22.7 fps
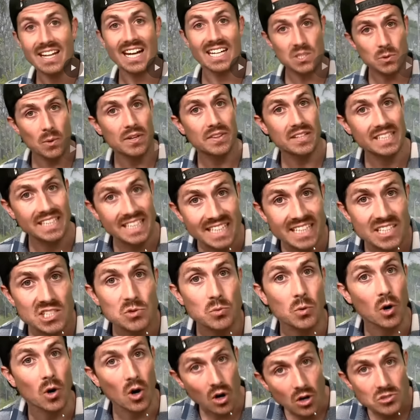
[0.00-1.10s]
That's why the
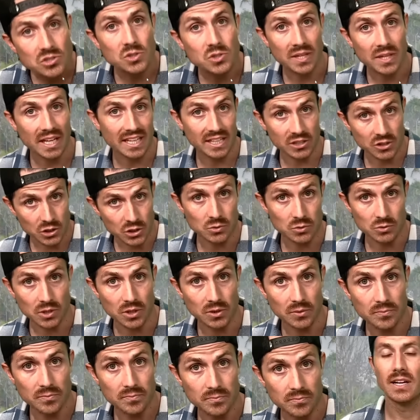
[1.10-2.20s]
kids were also getting
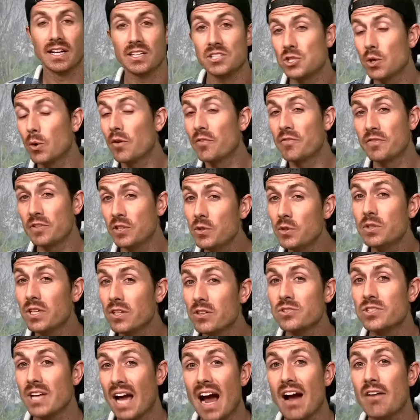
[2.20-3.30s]
Kuru. And so a few
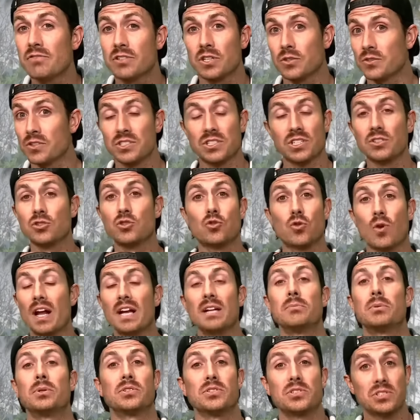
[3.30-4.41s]
years after this
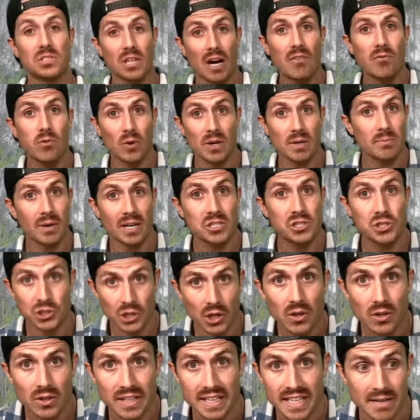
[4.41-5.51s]
incredible discovery by
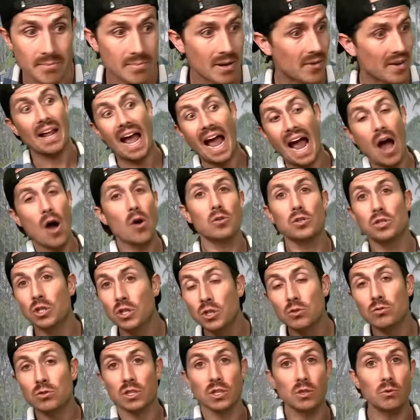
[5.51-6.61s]
Shirley about how
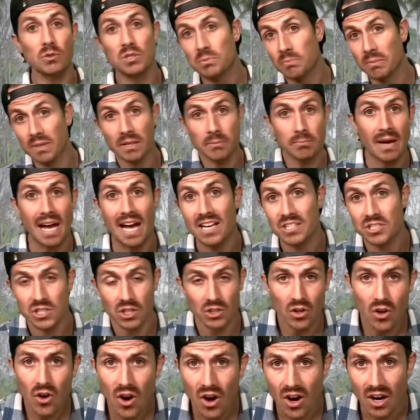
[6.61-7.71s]
Kuru was being passed
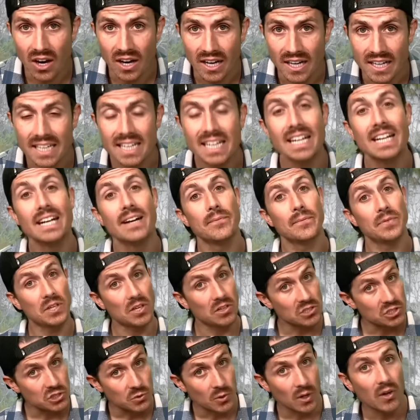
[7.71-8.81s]
along, the
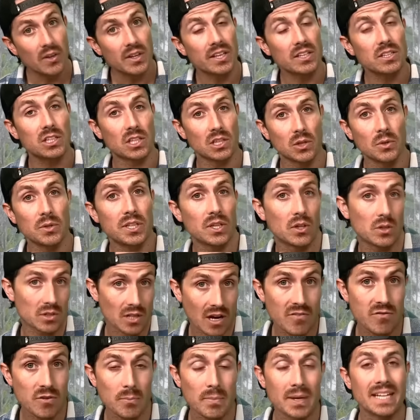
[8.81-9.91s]
Australian colonial
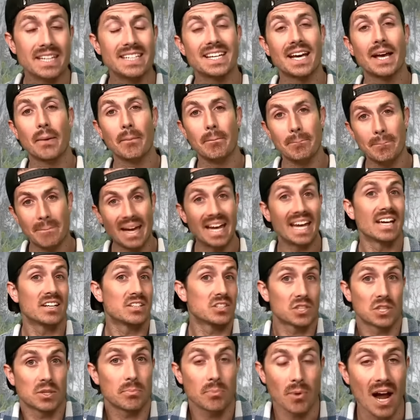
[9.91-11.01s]
government
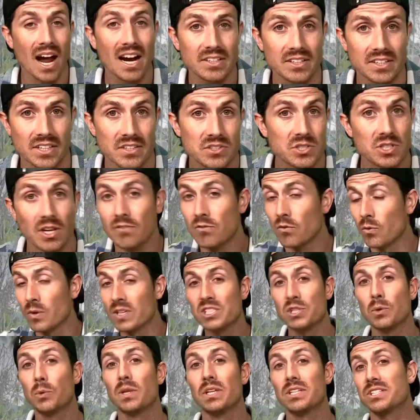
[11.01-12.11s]
banned the practice of
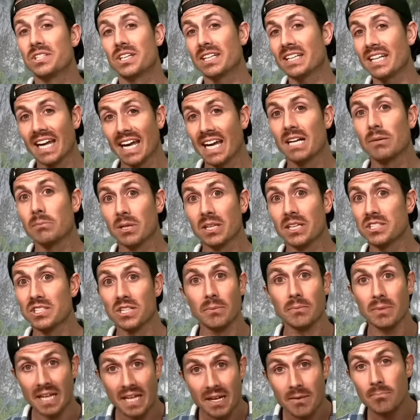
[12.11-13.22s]
ritualistic
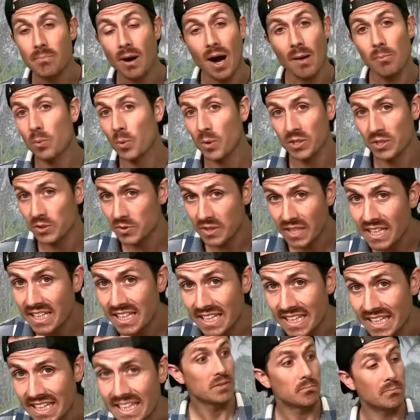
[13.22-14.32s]
cannibalism in Papua New
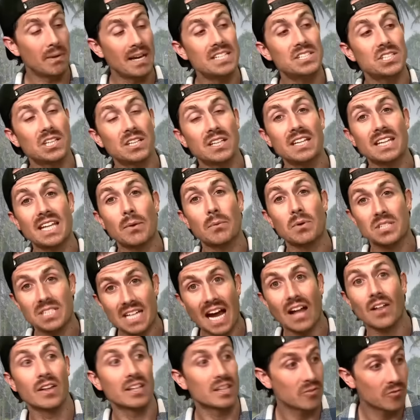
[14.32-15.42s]
Guinea. Basically, they were
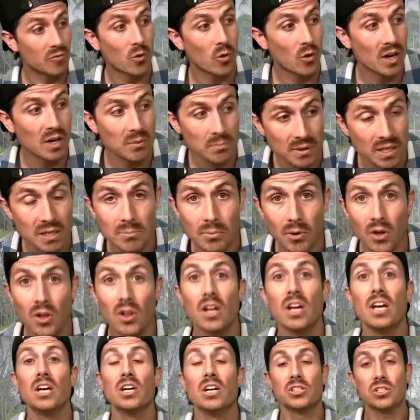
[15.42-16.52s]
telling the 4A
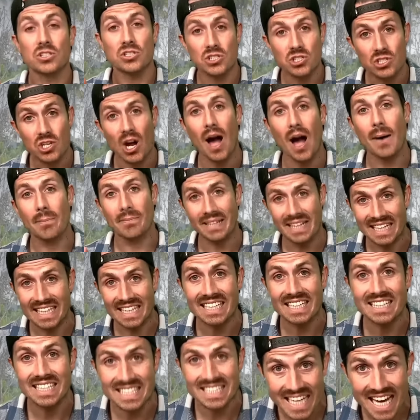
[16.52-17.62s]
people to stop
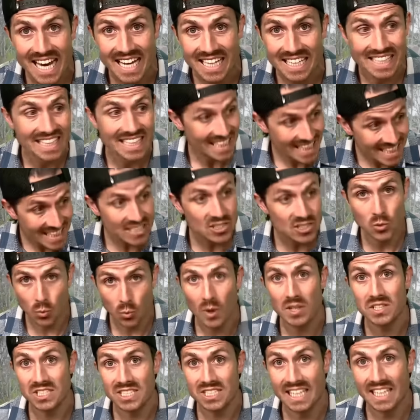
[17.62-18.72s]
eating the dead. It's
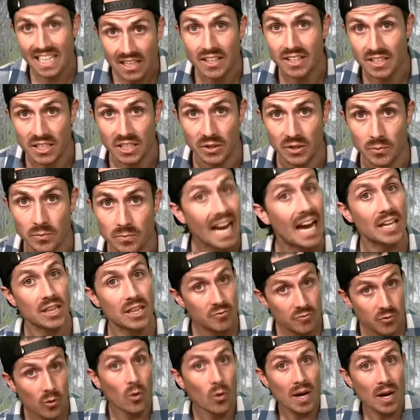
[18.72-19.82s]
what's killing you. And
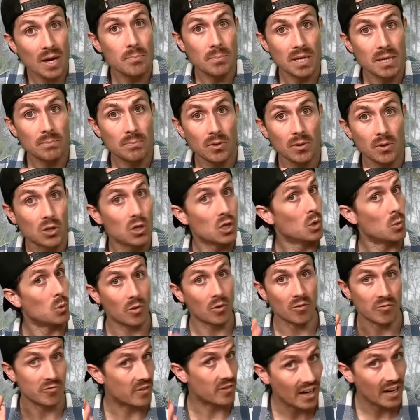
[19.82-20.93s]
the 4A people, who
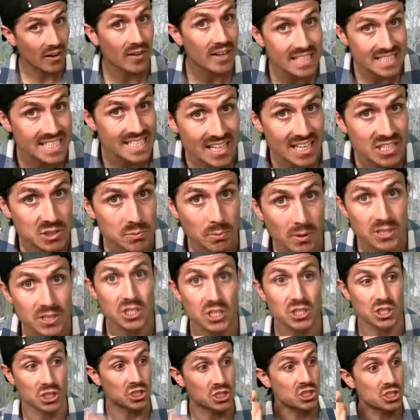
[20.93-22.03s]
were very
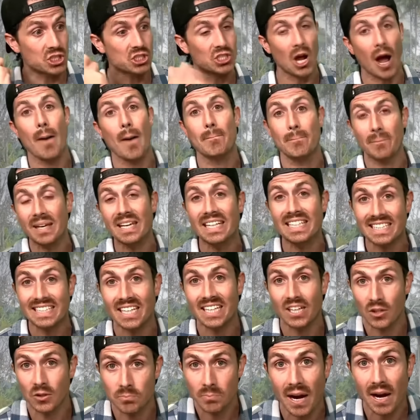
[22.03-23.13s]
desperate to stop being
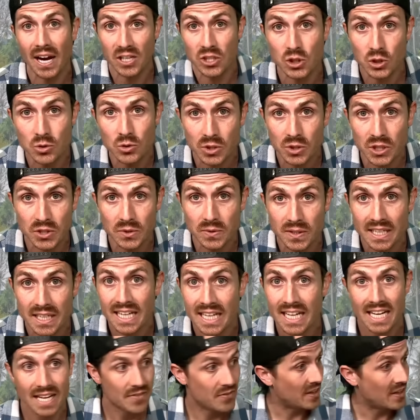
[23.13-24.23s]
killed by Kuru,
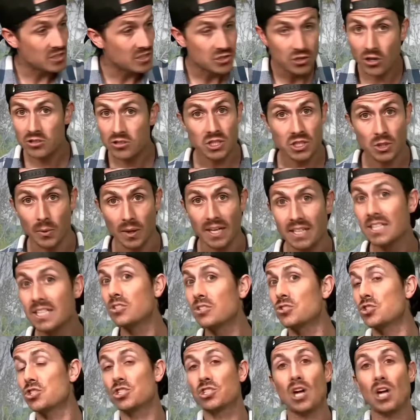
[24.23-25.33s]
they took to it,
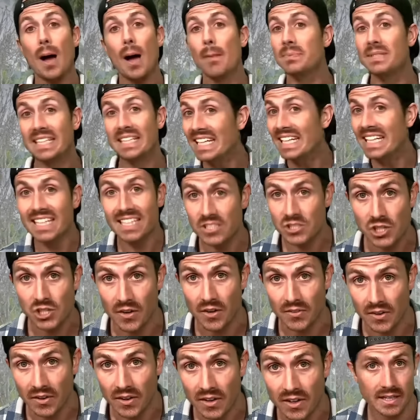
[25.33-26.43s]
stopped eating each
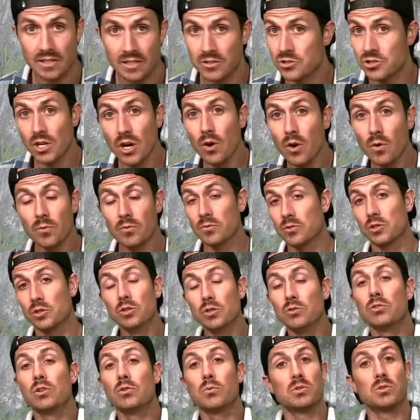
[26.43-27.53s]
other, and so
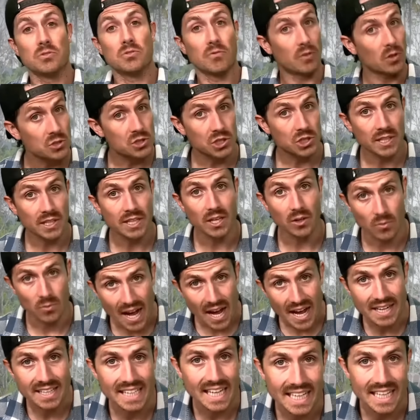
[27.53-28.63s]
Kuru was virtually
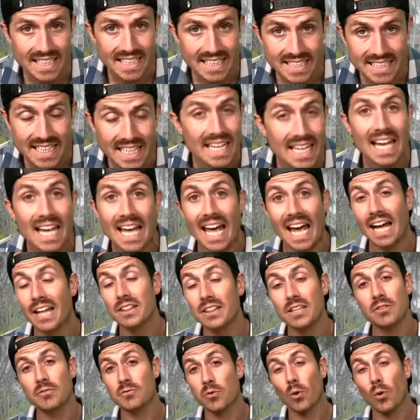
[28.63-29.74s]
eradicated,
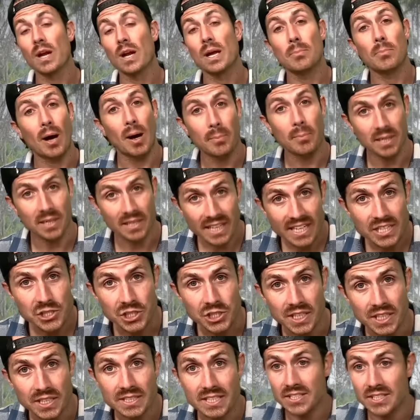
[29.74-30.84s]
and the 4A
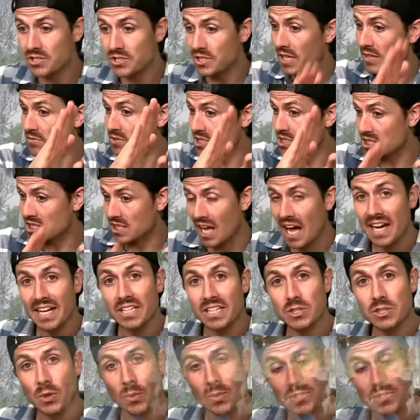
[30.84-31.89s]
population, instead of sliding